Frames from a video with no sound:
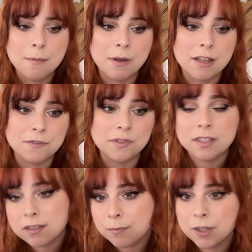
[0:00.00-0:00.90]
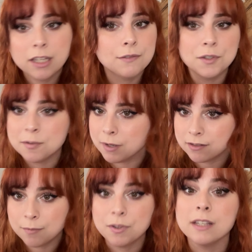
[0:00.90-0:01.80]
But if you see something, if you smell
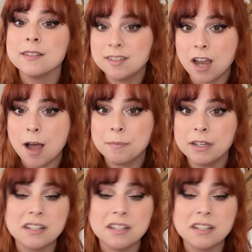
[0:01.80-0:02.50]
something, stop.